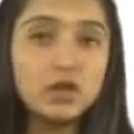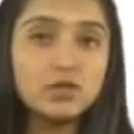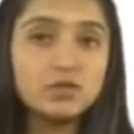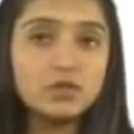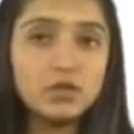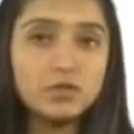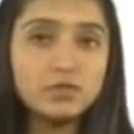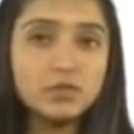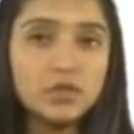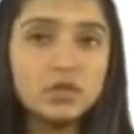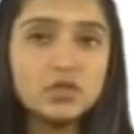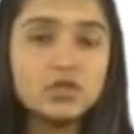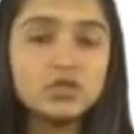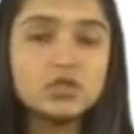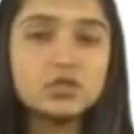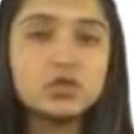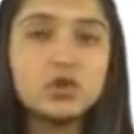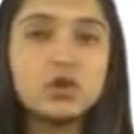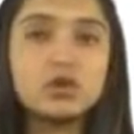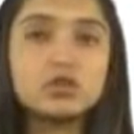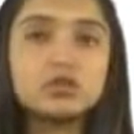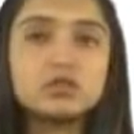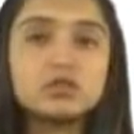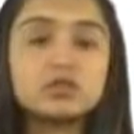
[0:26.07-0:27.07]
from the
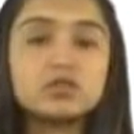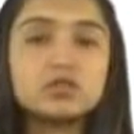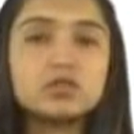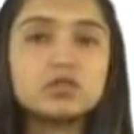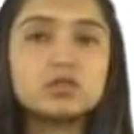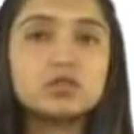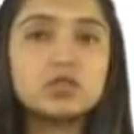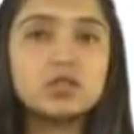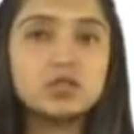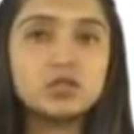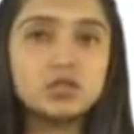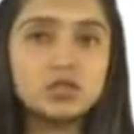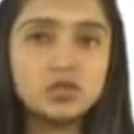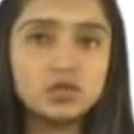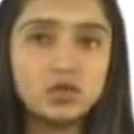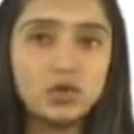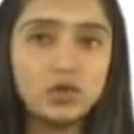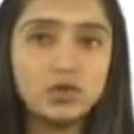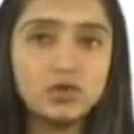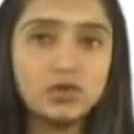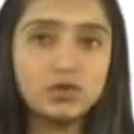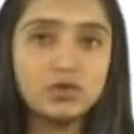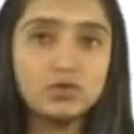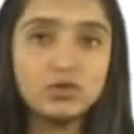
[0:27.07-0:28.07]
assured to the
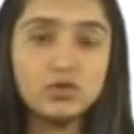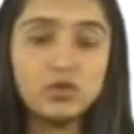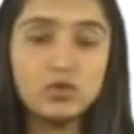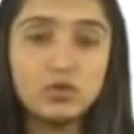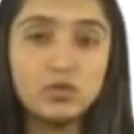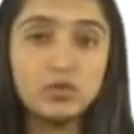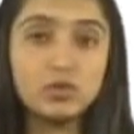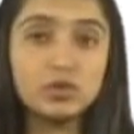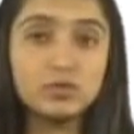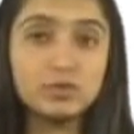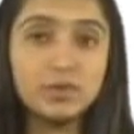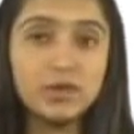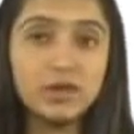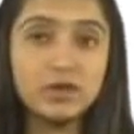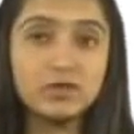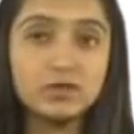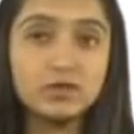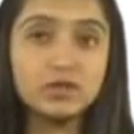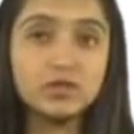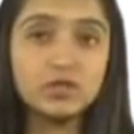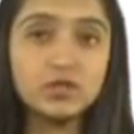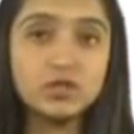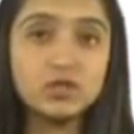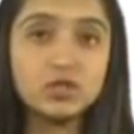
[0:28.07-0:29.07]
insurer who will bear
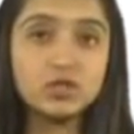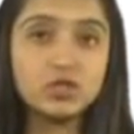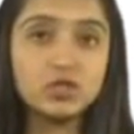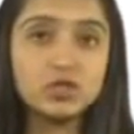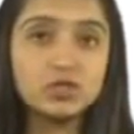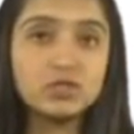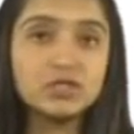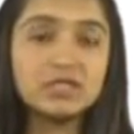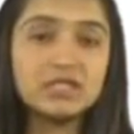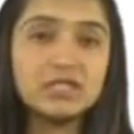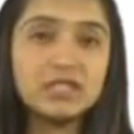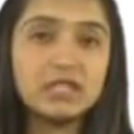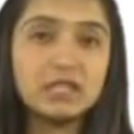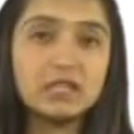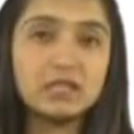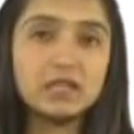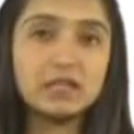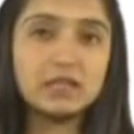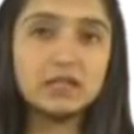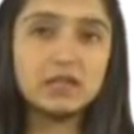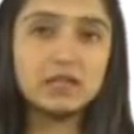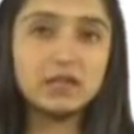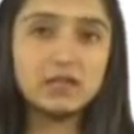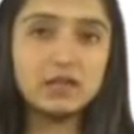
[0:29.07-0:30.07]
it should
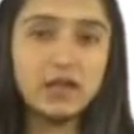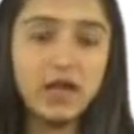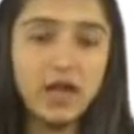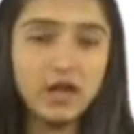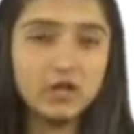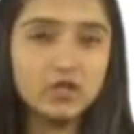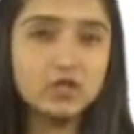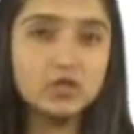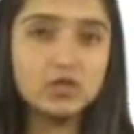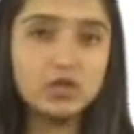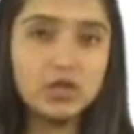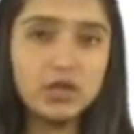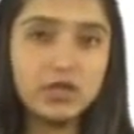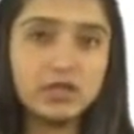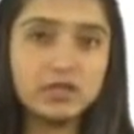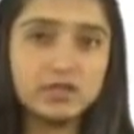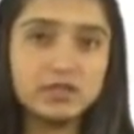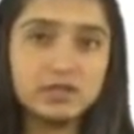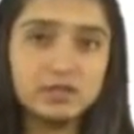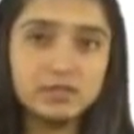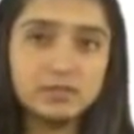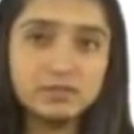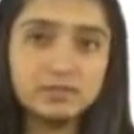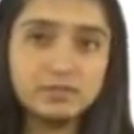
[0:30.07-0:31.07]

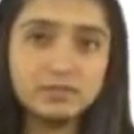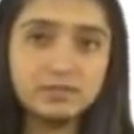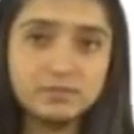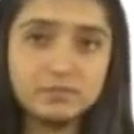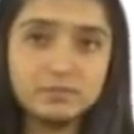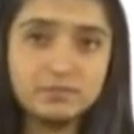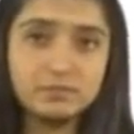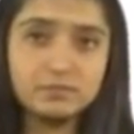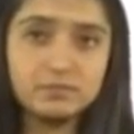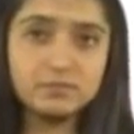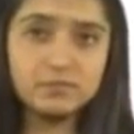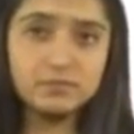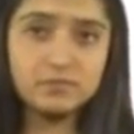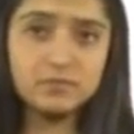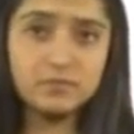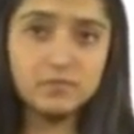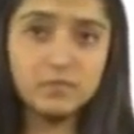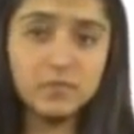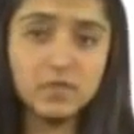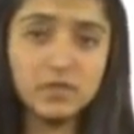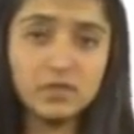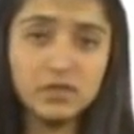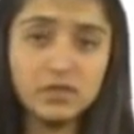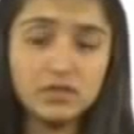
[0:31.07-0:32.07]
actualize.
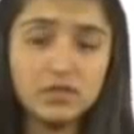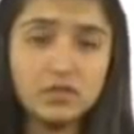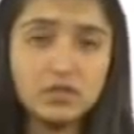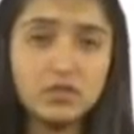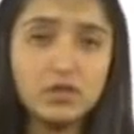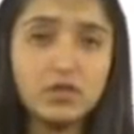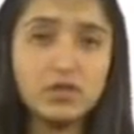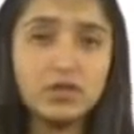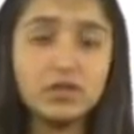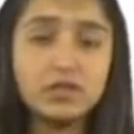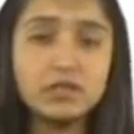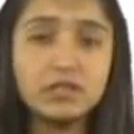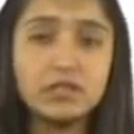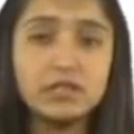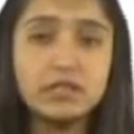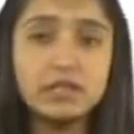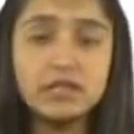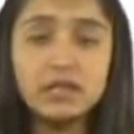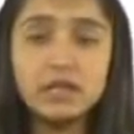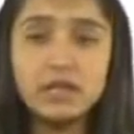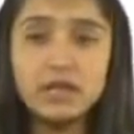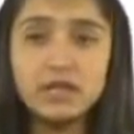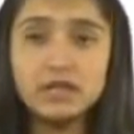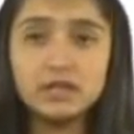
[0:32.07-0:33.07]

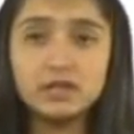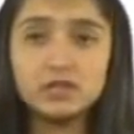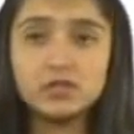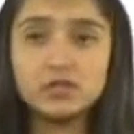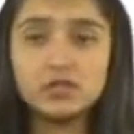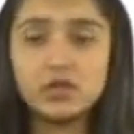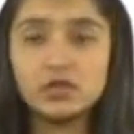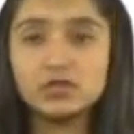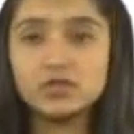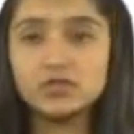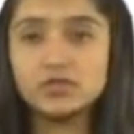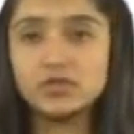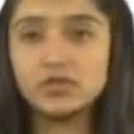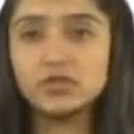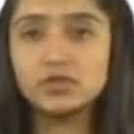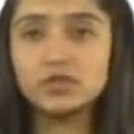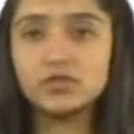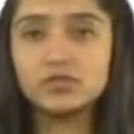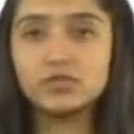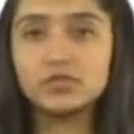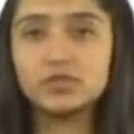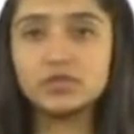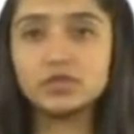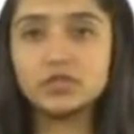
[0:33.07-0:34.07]
Historically, the transfer
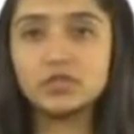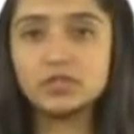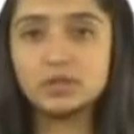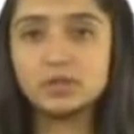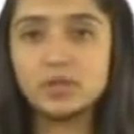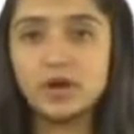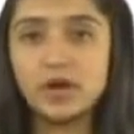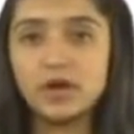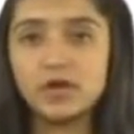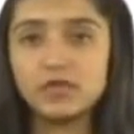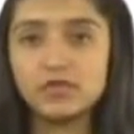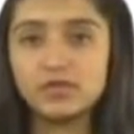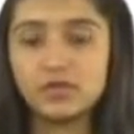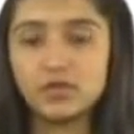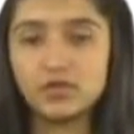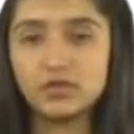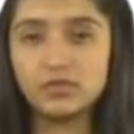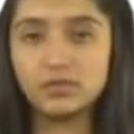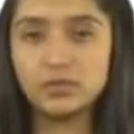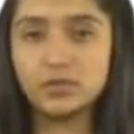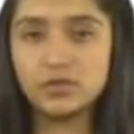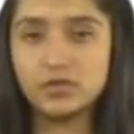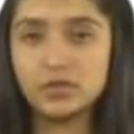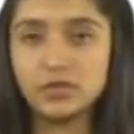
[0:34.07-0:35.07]
of risk by way
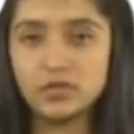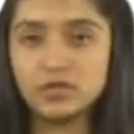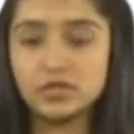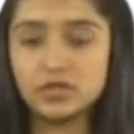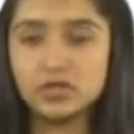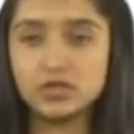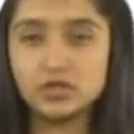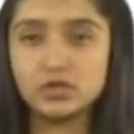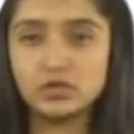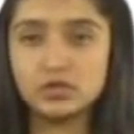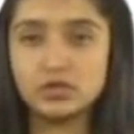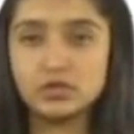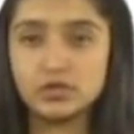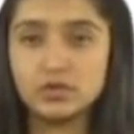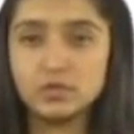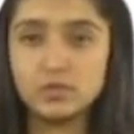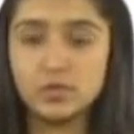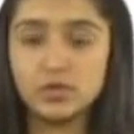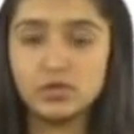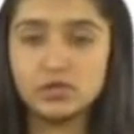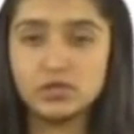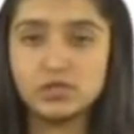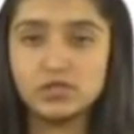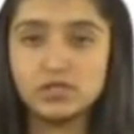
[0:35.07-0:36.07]
of marine insurance
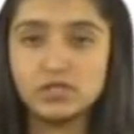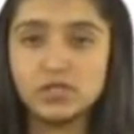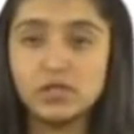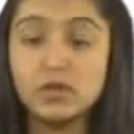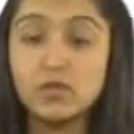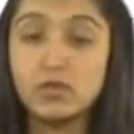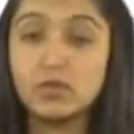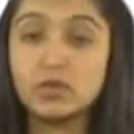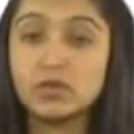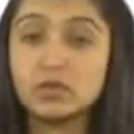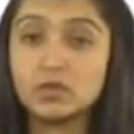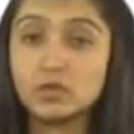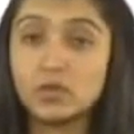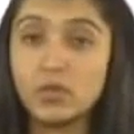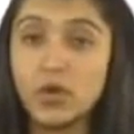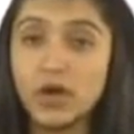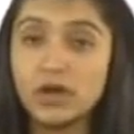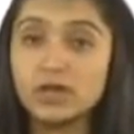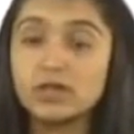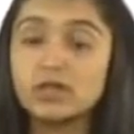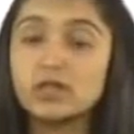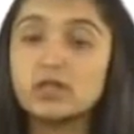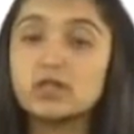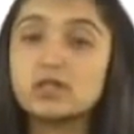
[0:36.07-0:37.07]
policy was
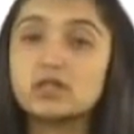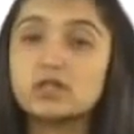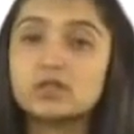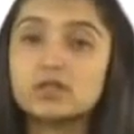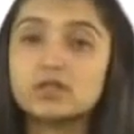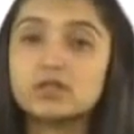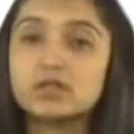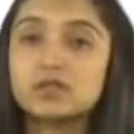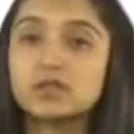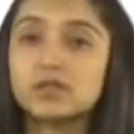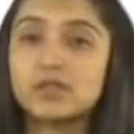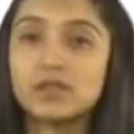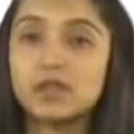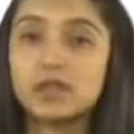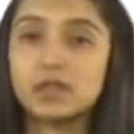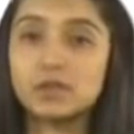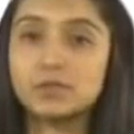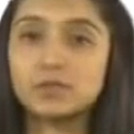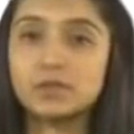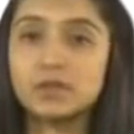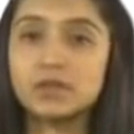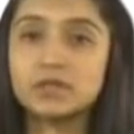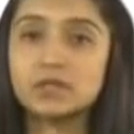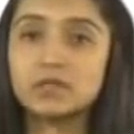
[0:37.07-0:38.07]
vital to the
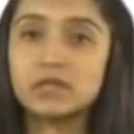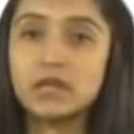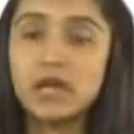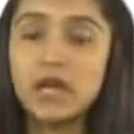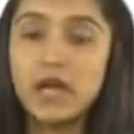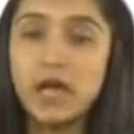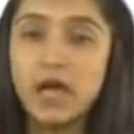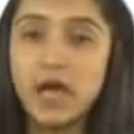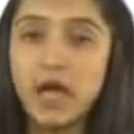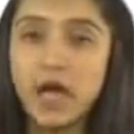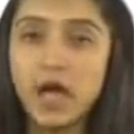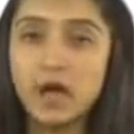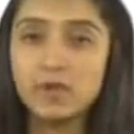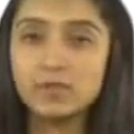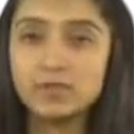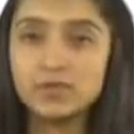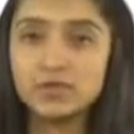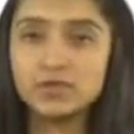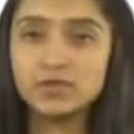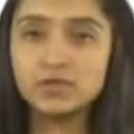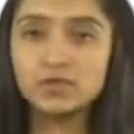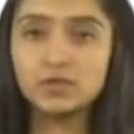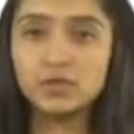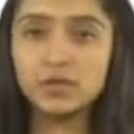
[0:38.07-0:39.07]
development and
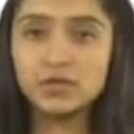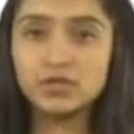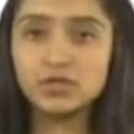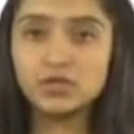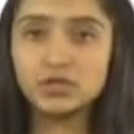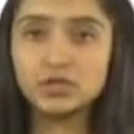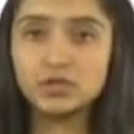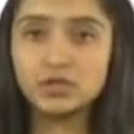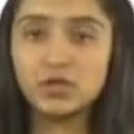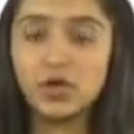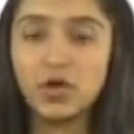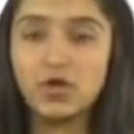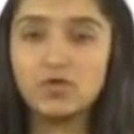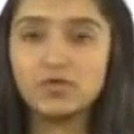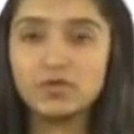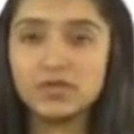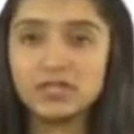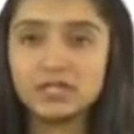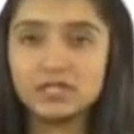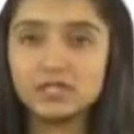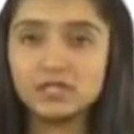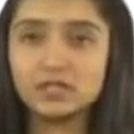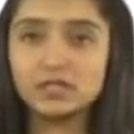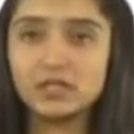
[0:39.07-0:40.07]
preservation of
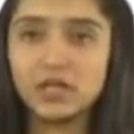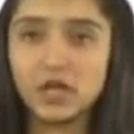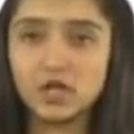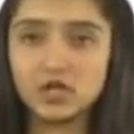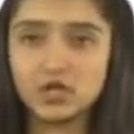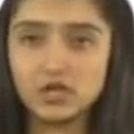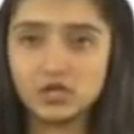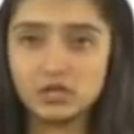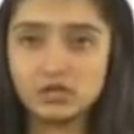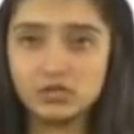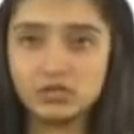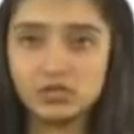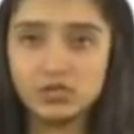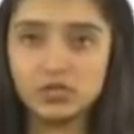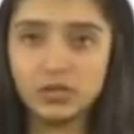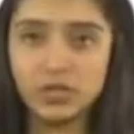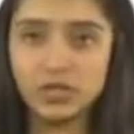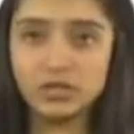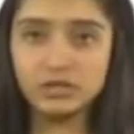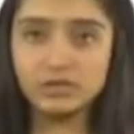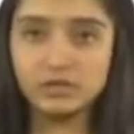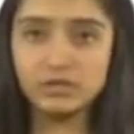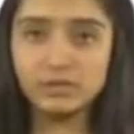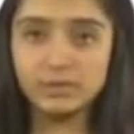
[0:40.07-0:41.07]
international
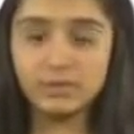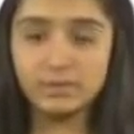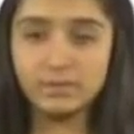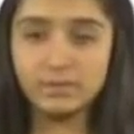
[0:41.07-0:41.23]
trade.